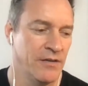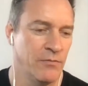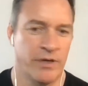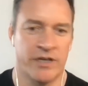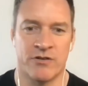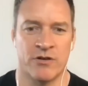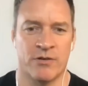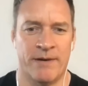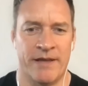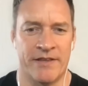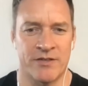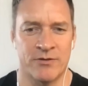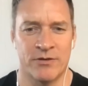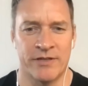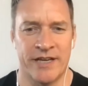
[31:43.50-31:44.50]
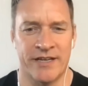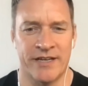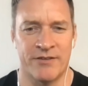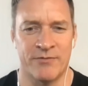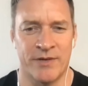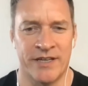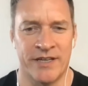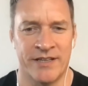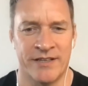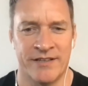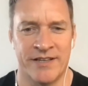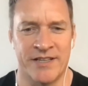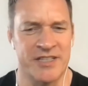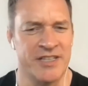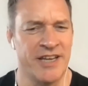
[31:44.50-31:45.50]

We could talk about this all day, couldn't we? There's, yeah. a,